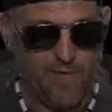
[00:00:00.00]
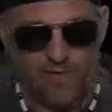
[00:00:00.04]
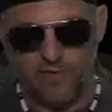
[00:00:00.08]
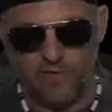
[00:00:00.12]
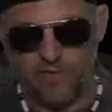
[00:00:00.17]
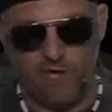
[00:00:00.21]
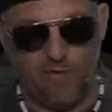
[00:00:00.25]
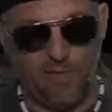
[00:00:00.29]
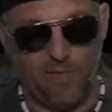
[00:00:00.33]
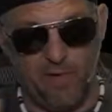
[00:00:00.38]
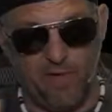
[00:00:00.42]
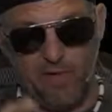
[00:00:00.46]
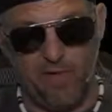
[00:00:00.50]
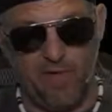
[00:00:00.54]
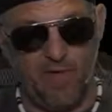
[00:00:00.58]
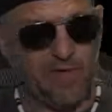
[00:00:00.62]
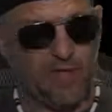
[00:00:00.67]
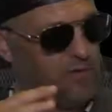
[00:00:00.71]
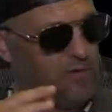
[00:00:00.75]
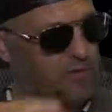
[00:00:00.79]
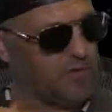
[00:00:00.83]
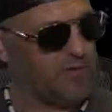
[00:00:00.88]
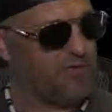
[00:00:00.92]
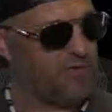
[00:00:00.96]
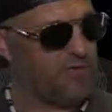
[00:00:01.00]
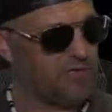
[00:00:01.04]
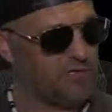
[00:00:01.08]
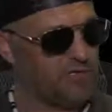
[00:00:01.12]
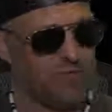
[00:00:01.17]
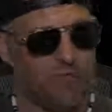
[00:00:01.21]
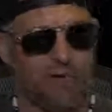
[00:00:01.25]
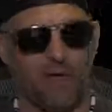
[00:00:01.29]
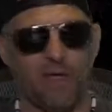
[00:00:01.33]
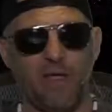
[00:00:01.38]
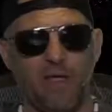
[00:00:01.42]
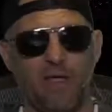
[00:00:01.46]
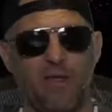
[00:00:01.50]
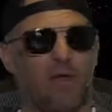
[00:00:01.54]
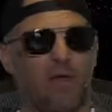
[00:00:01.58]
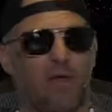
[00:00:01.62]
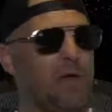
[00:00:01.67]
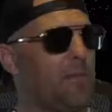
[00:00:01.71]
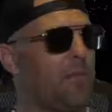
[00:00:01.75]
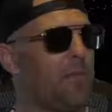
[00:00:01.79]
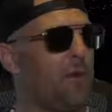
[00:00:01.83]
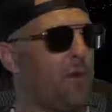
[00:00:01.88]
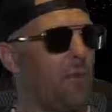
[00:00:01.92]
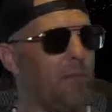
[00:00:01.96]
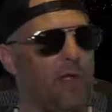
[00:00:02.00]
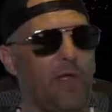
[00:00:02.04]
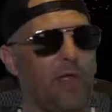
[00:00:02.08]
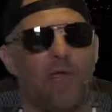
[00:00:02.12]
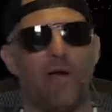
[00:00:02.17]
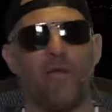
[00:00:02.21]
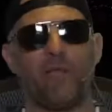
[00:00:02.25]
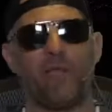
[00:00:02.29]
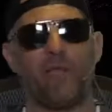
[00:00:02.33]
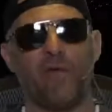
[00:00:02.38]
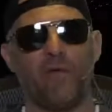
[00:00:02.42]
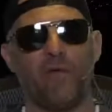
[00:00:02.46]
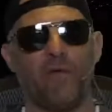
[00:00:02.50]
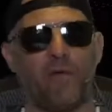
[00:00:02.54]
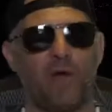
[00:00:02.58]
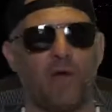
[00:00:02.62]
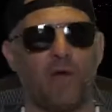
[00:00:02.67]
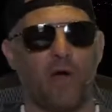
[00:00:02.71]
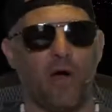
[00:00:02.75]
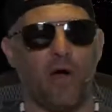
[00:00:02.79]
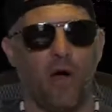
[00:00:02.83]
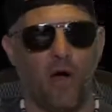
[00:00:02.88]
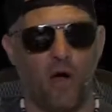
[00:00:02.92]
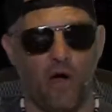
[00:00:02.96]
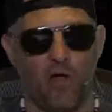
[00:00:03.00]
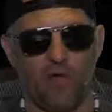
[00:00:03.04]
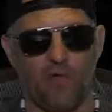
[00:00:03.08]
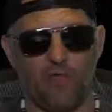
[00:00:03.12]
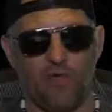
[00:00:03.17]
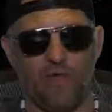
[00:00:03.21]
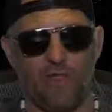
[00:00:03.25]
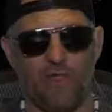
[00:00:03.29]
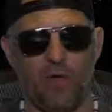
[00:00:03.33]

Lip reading: Sorry about that. A little confusion on my end, but we have covered all of it.